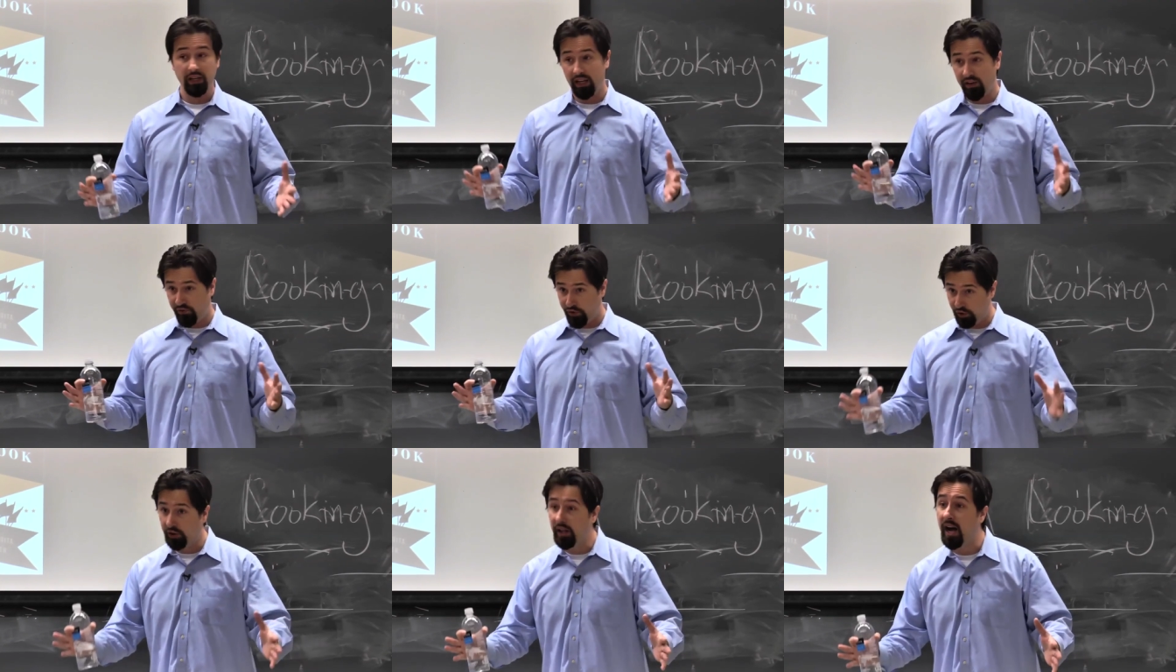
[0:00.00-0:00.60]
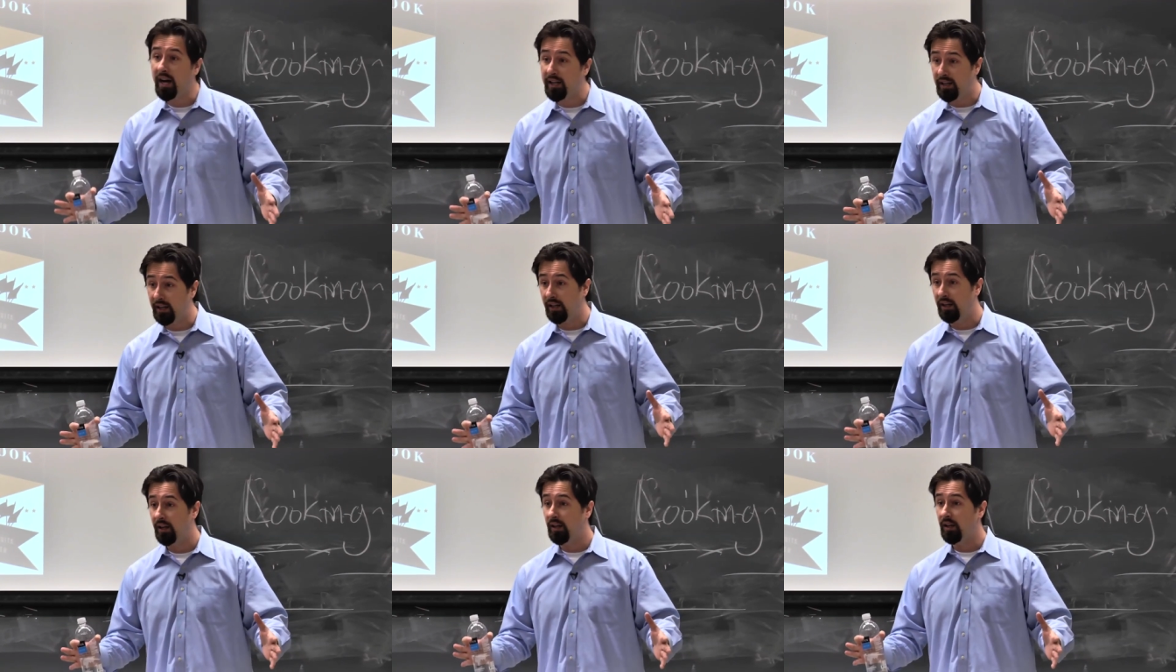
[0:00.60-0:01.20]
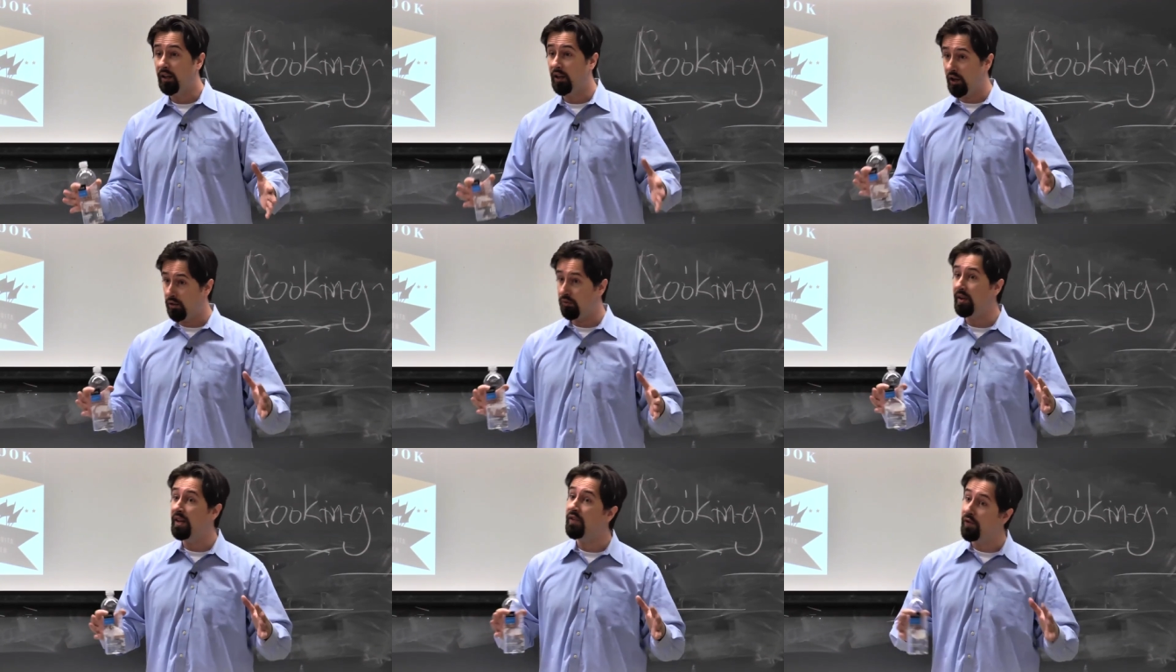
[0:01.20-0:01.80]
If you're lucky, you're going
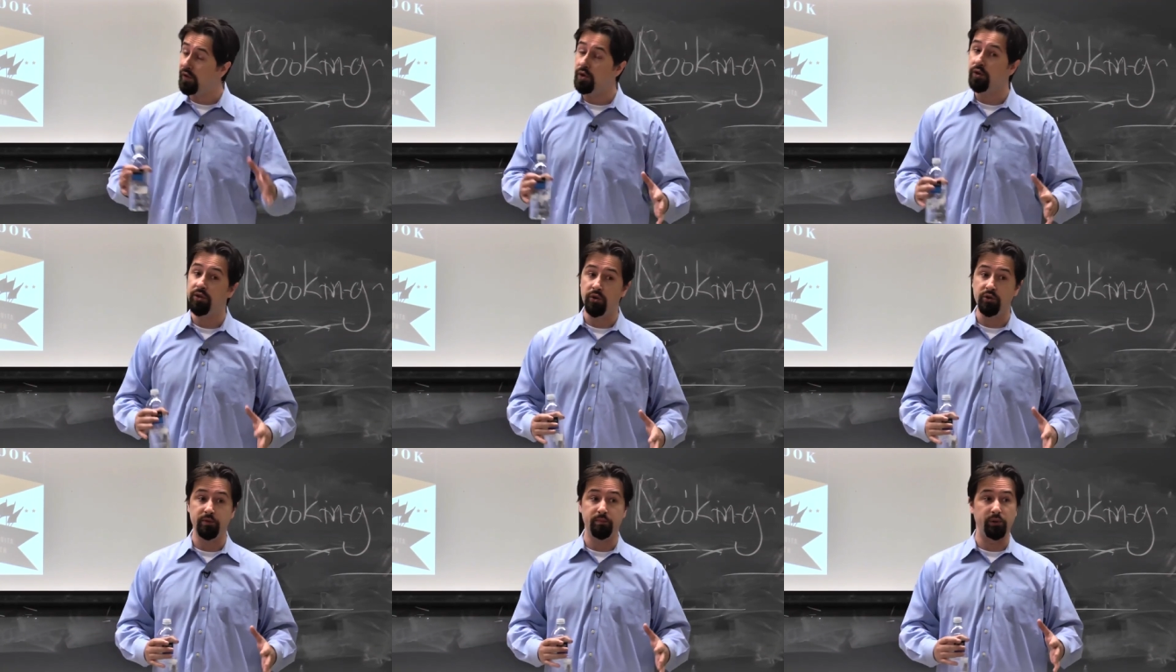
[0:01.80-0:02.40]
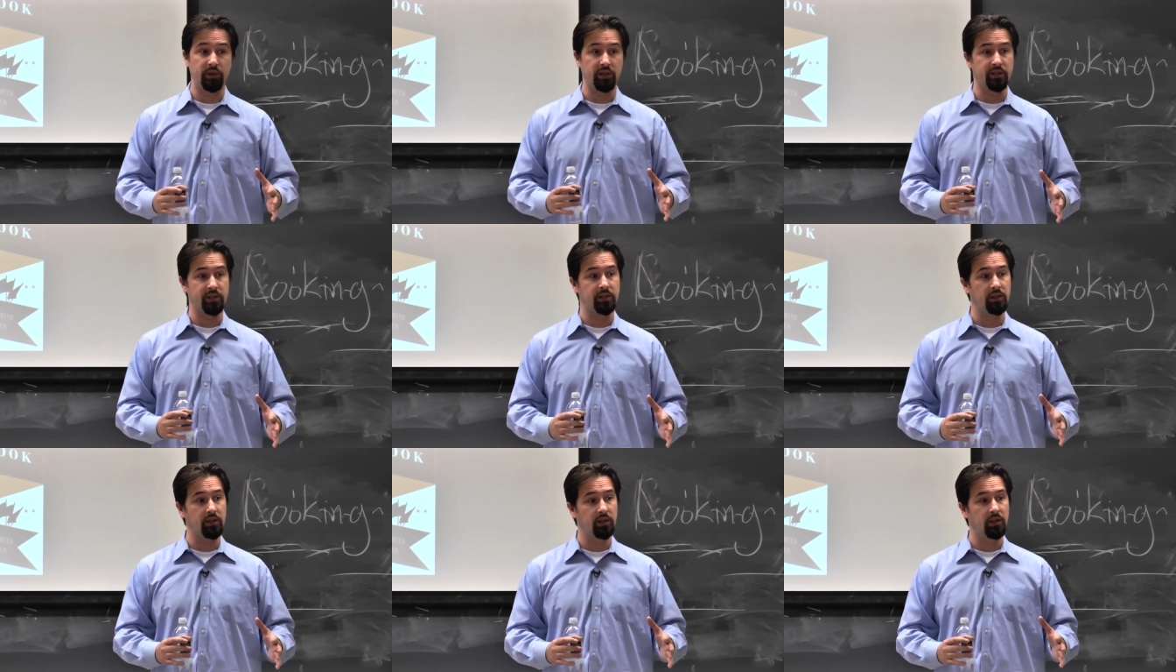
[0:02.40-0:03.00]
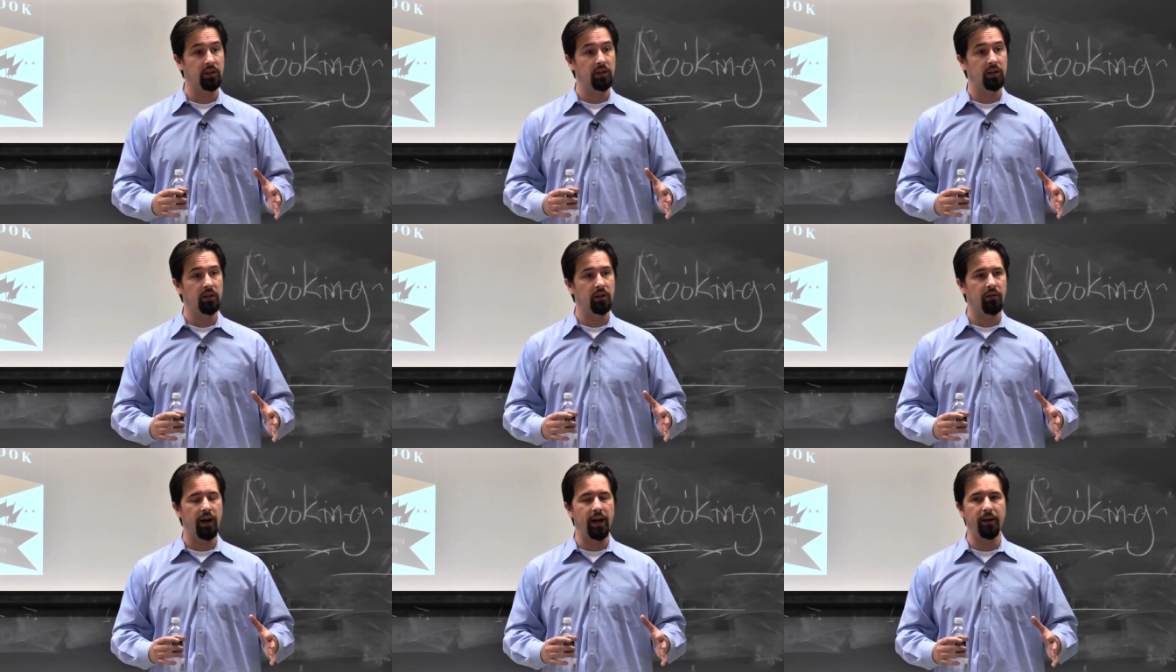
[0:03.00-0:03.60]
to read a few of those books,
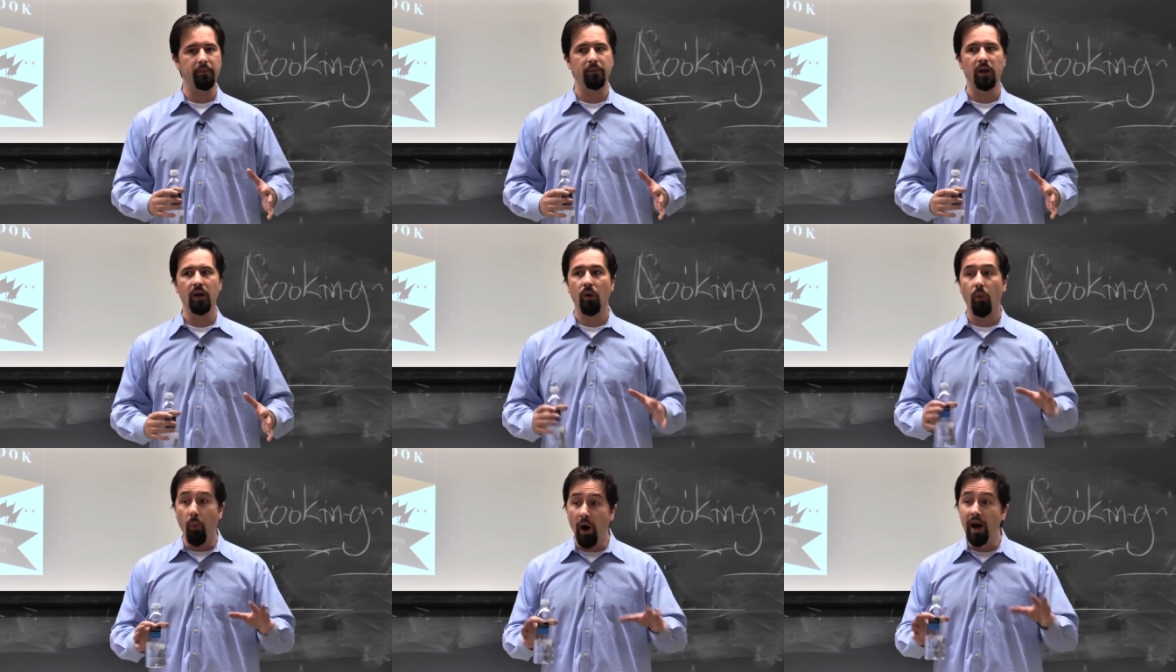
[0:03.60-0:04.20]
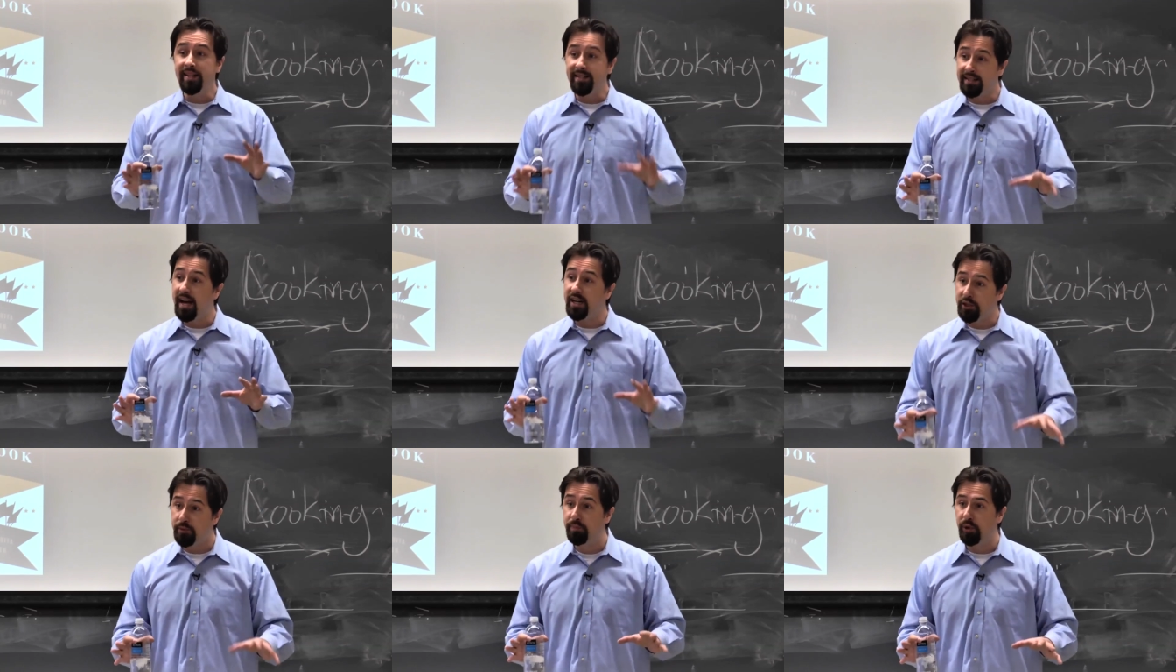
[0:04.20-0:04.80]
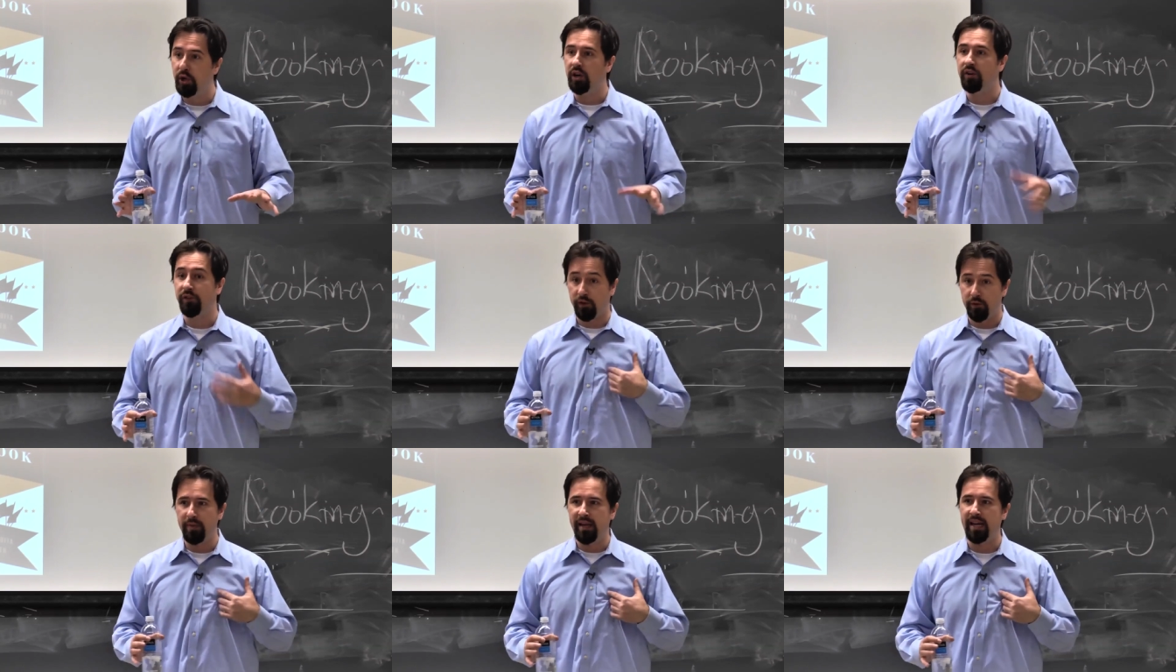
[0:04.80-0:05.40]
right? One such book
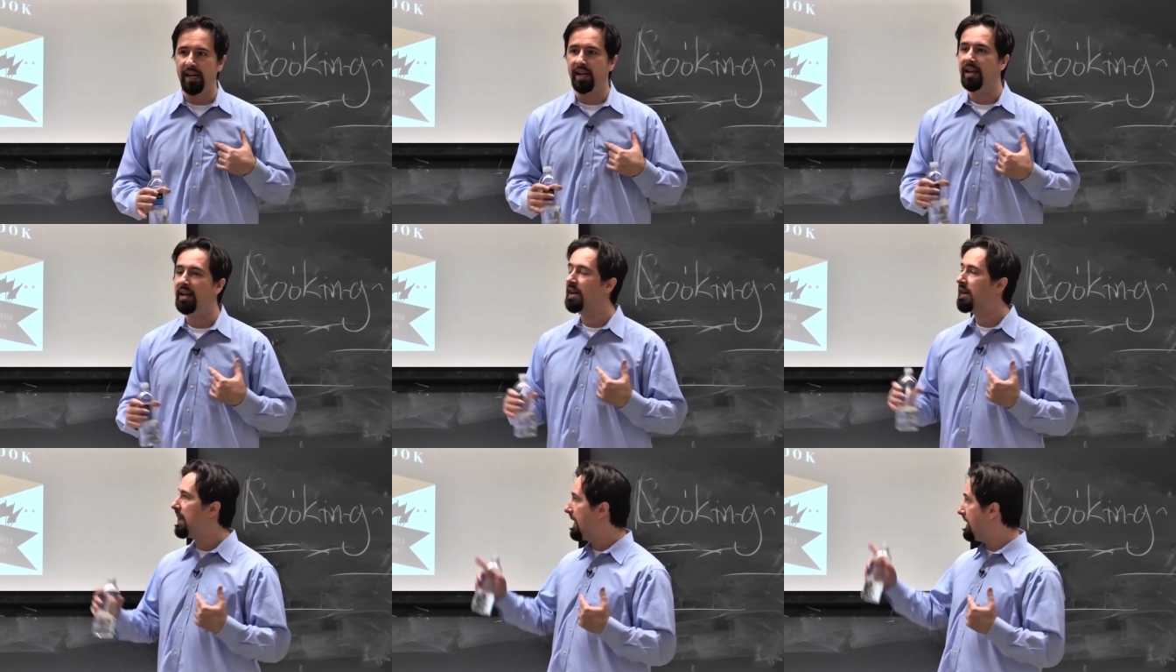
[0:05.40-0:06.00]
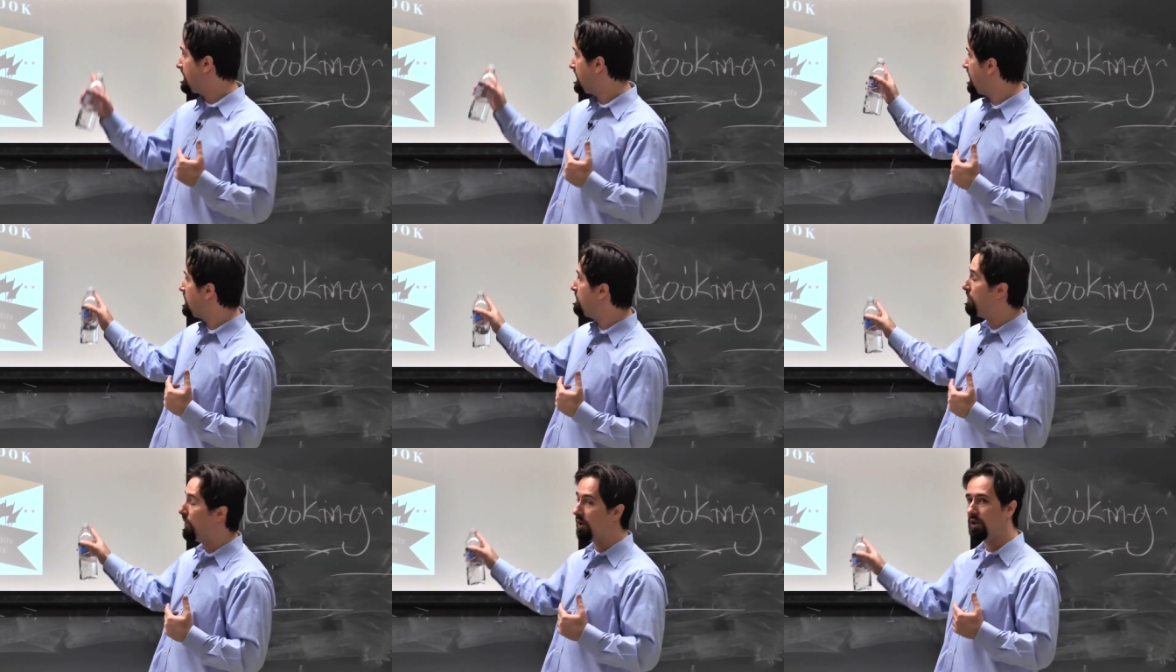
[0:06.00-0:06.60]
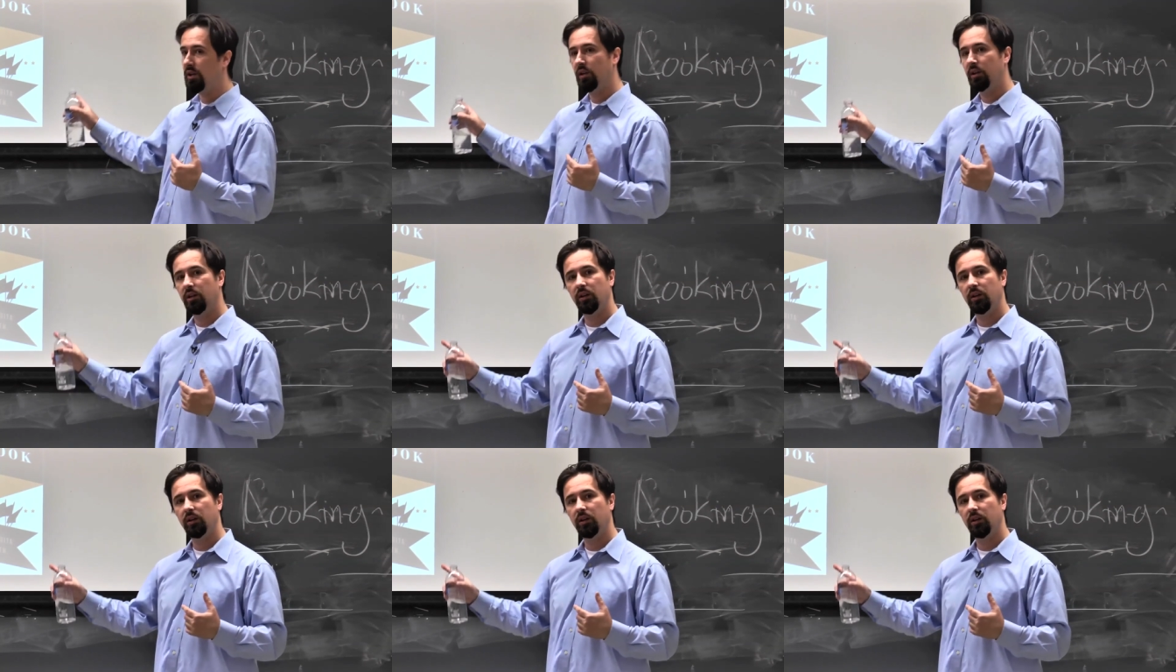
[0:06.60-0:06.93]
for me is this book.